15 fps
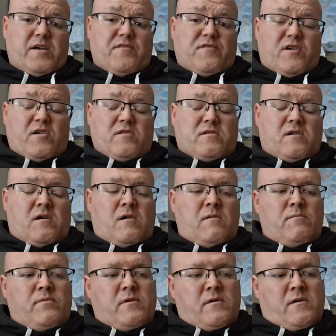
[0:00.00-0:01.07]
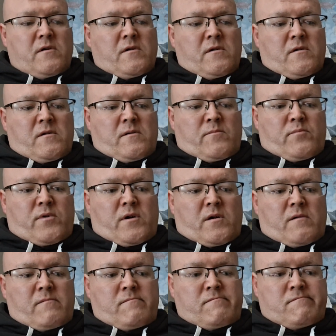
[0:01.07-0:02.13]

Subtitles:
fucked up, but